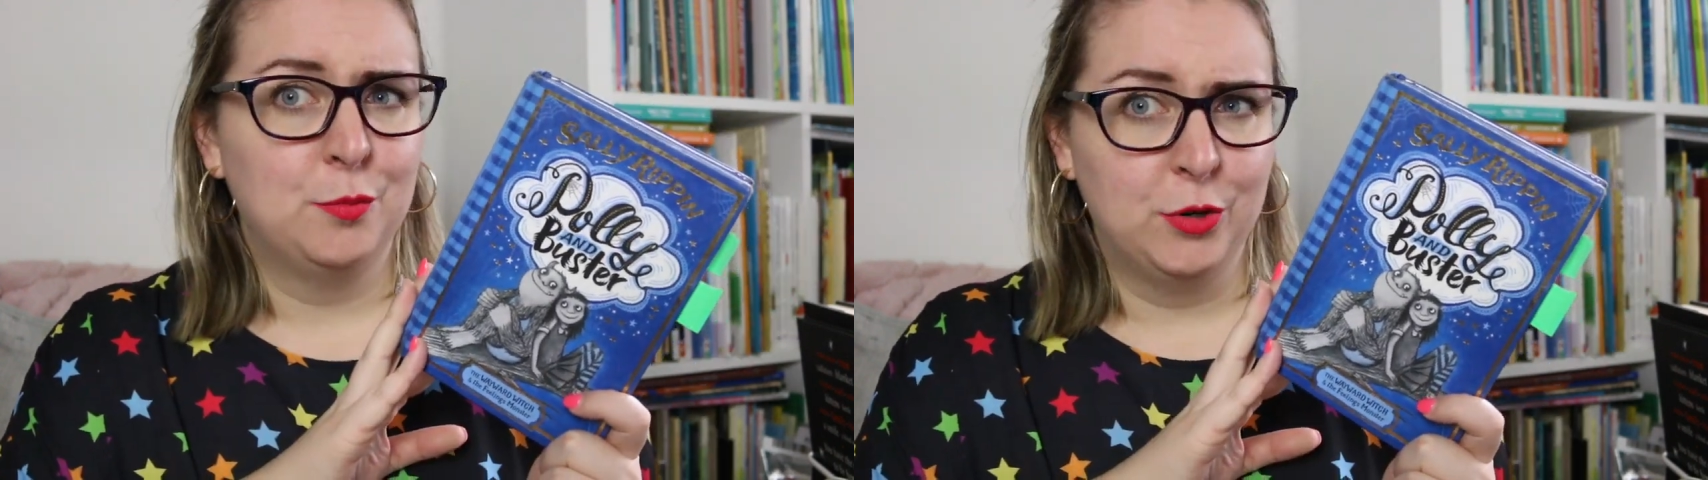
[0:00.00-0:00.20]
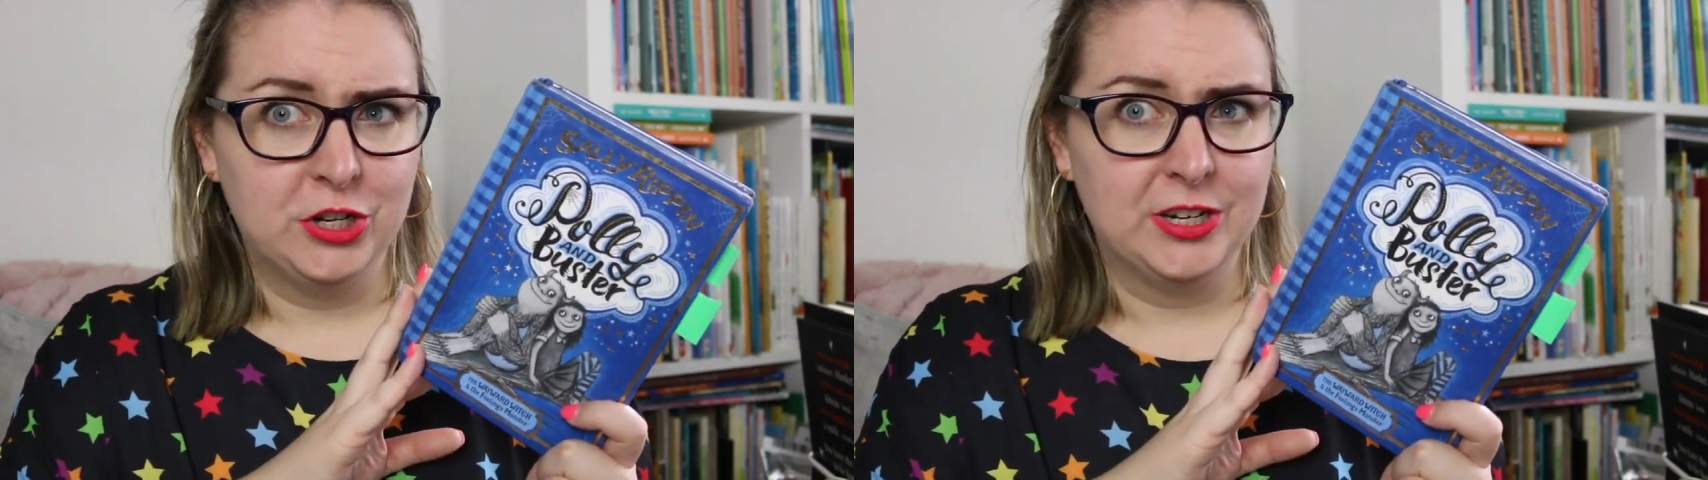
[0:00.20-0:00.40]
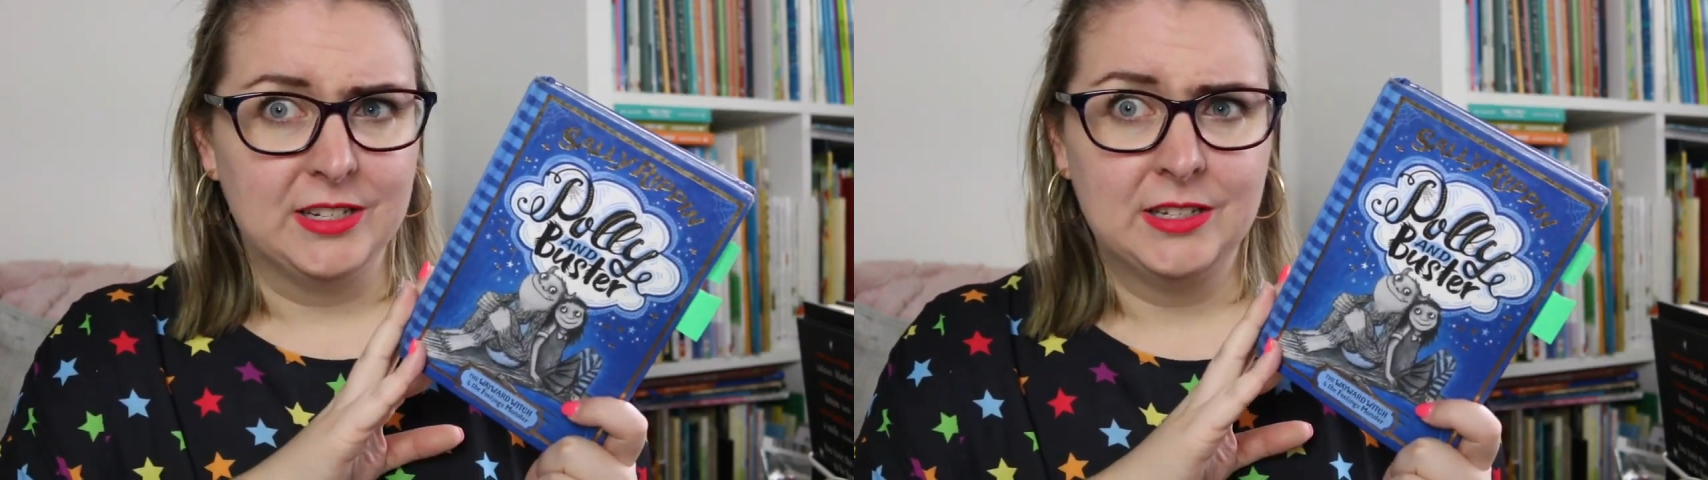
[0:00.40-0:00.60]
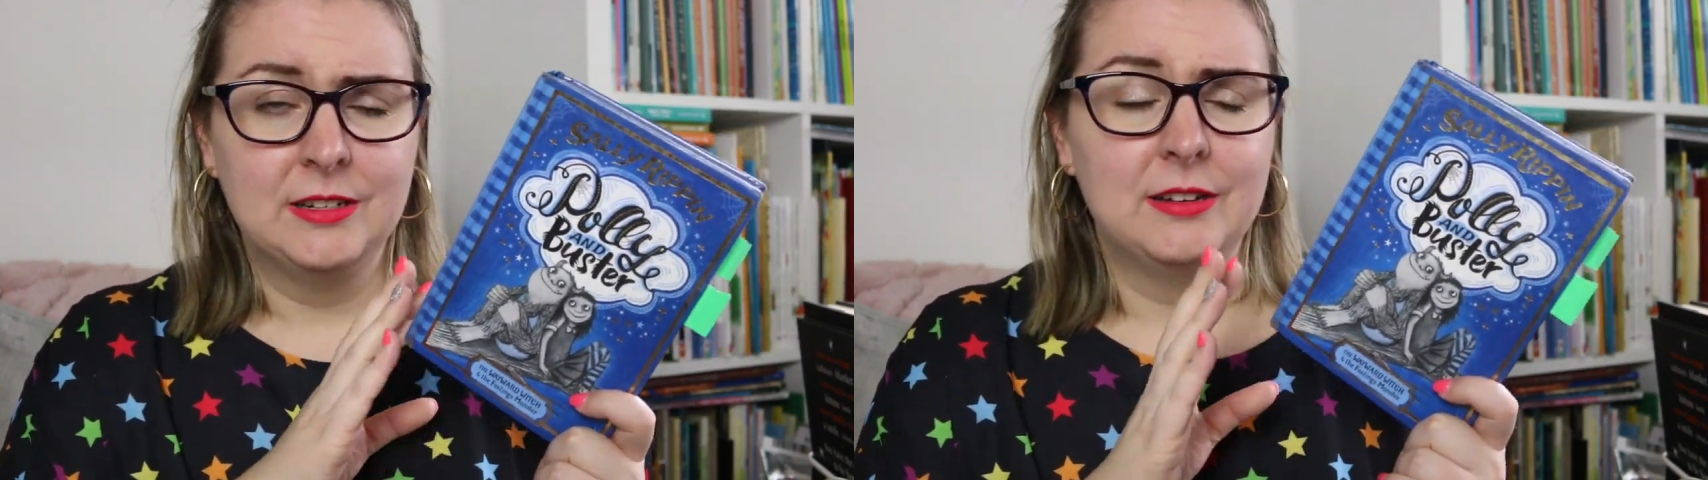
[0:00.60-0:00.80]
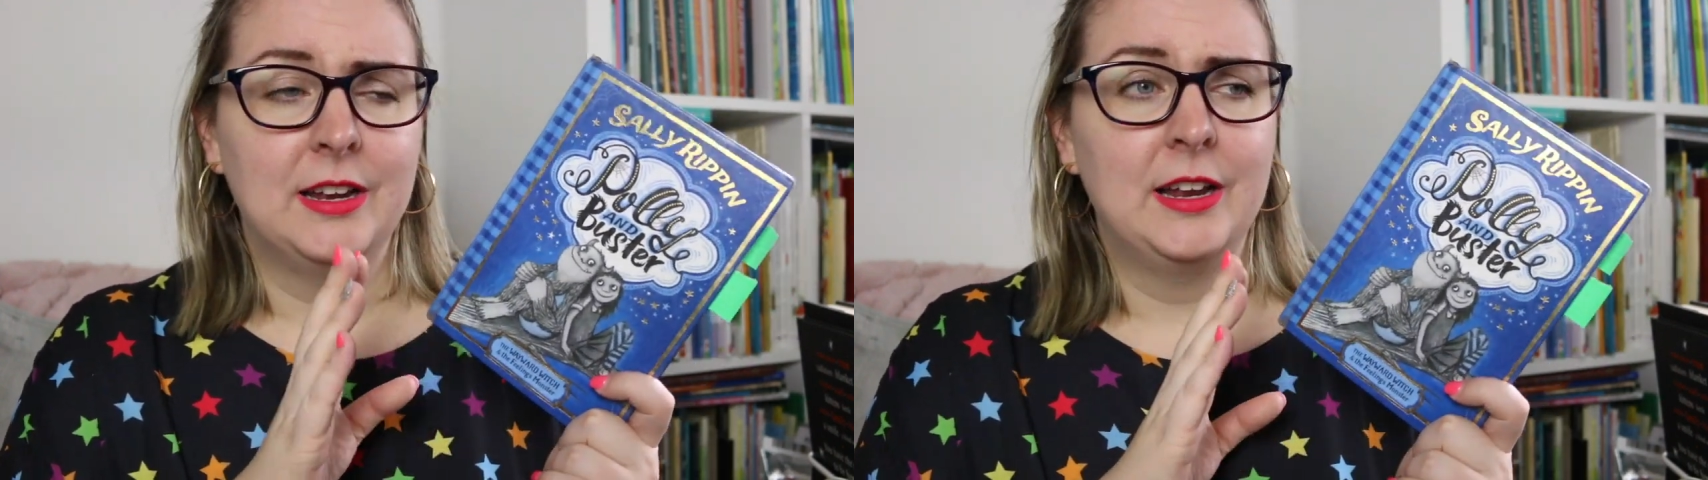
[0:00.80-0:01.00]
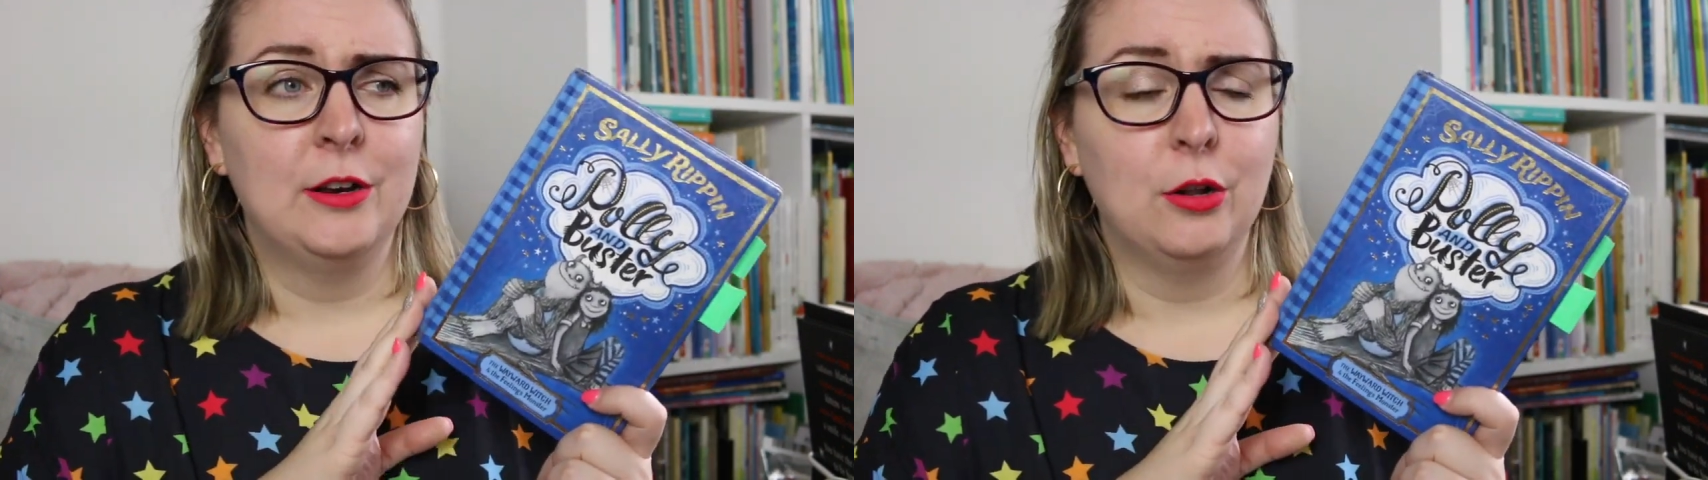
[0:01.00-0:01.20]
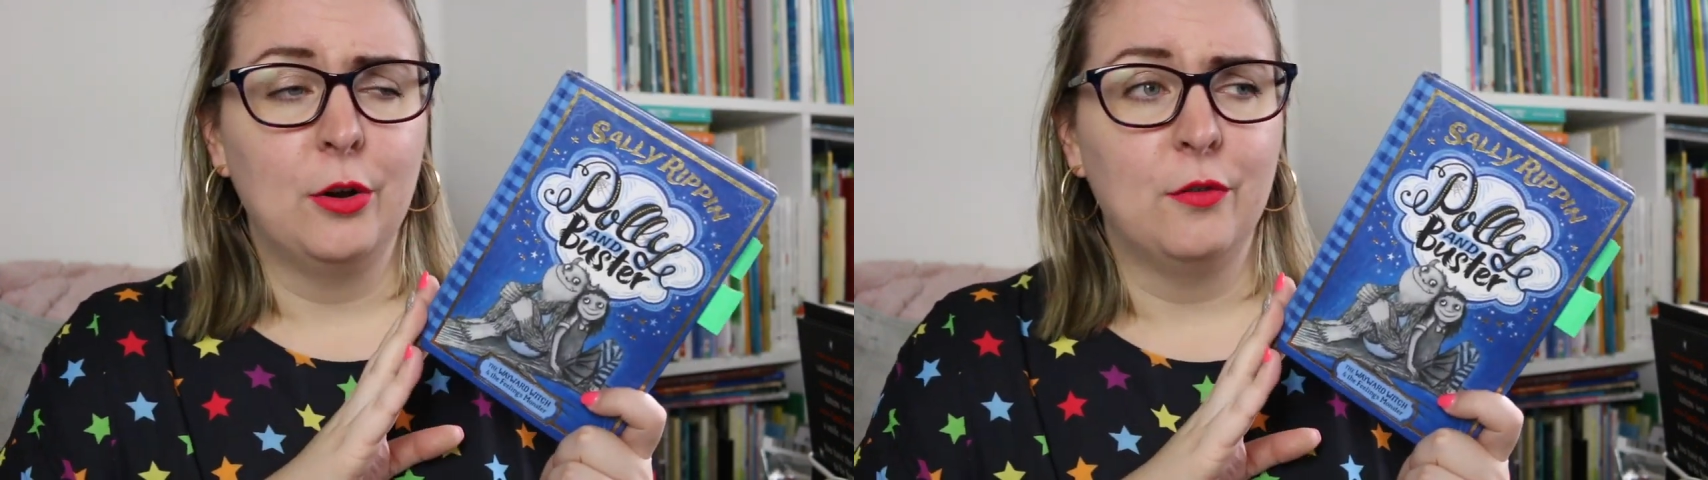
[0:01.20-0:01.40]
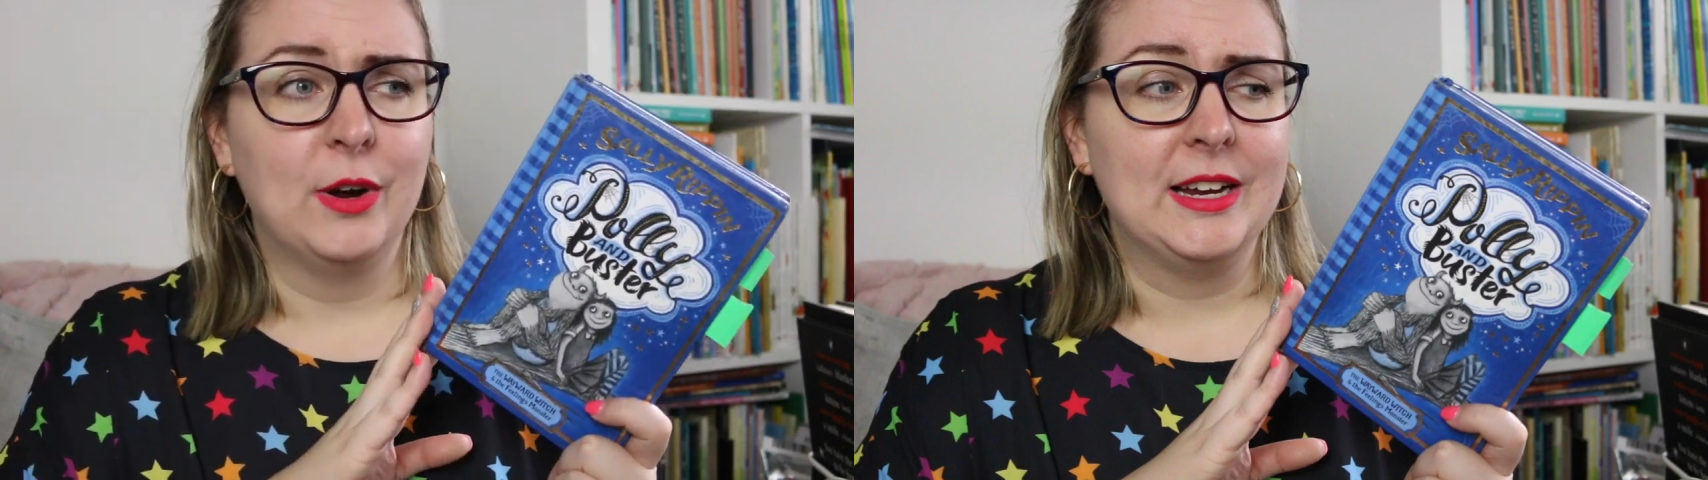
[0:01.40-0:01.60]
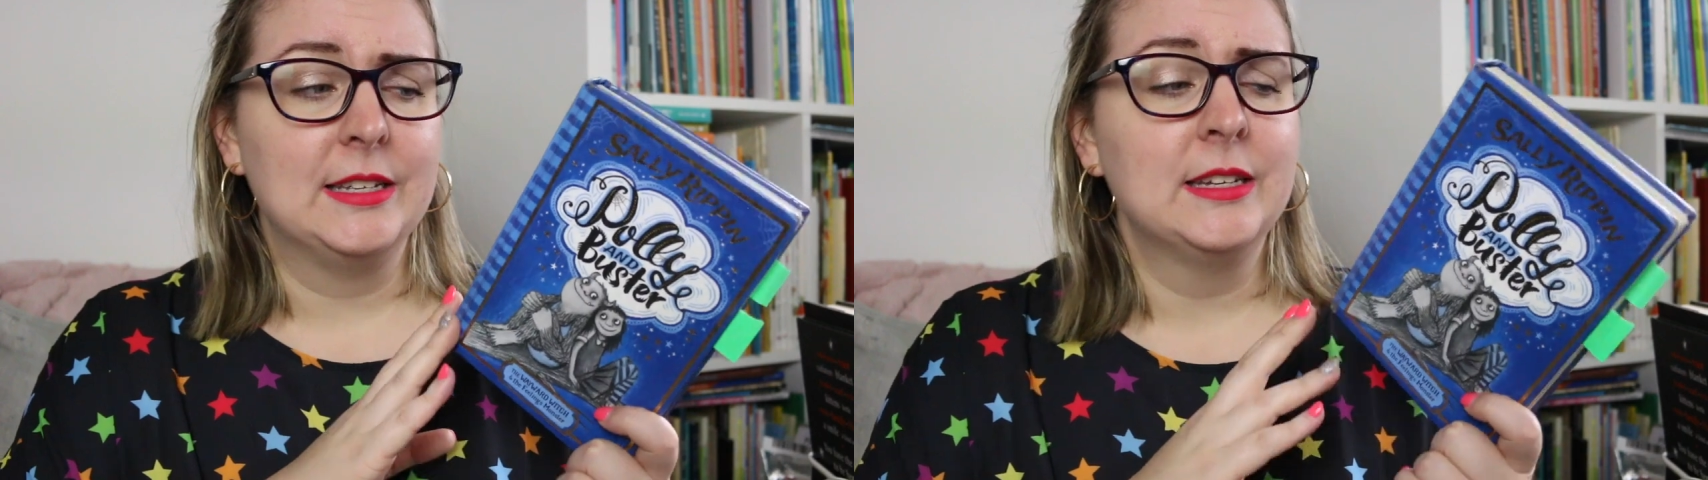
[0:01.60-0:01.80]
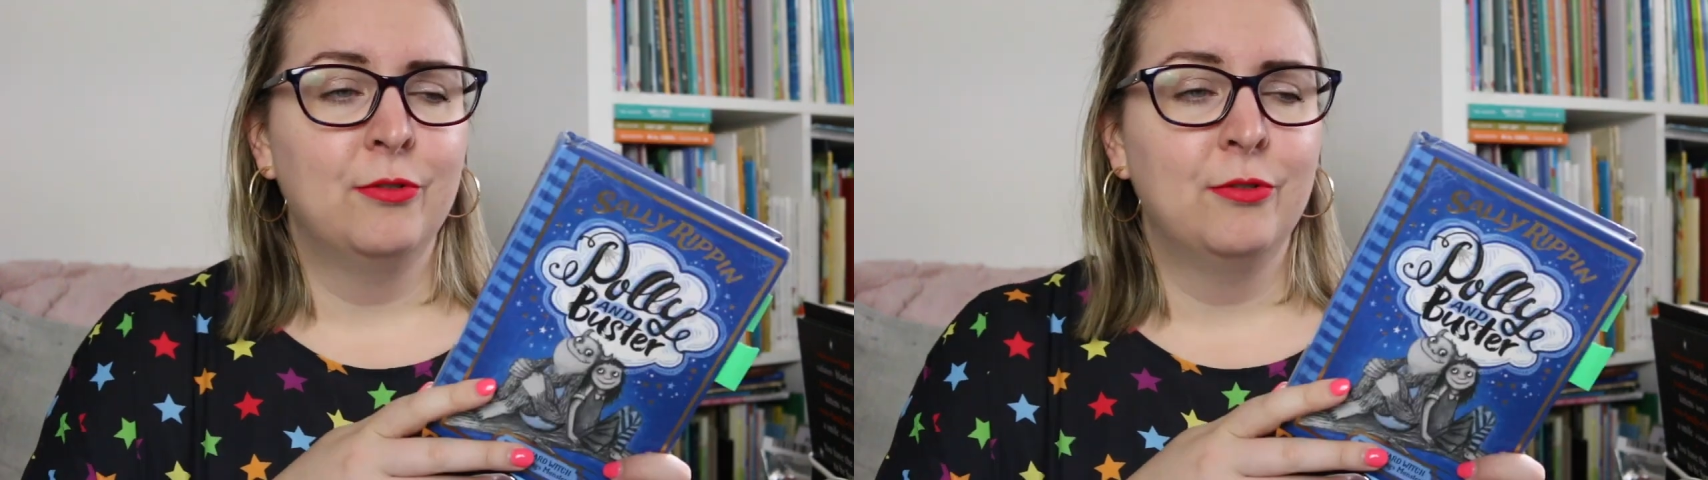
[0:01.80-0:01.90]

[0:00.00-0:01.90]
prejudice in a lot of ways.